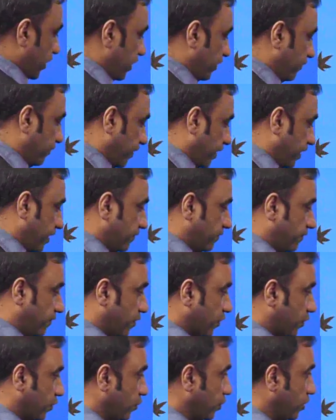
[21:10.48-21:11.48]
define a
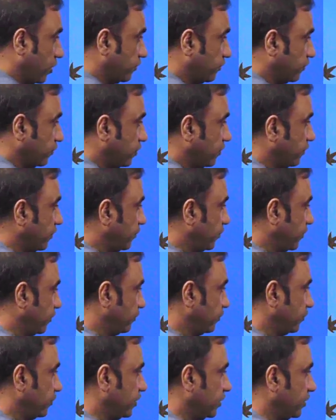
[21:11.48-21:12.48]
photo also of a
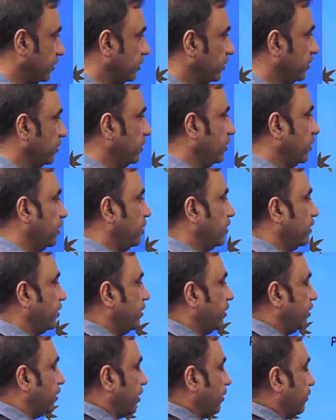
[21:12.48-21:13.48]
persona.
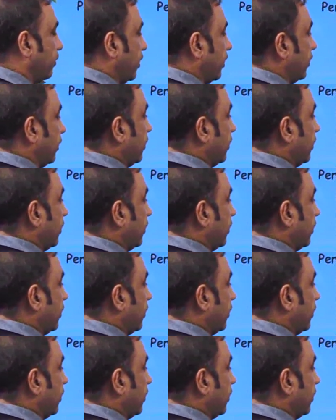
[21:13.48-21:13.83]
Determine the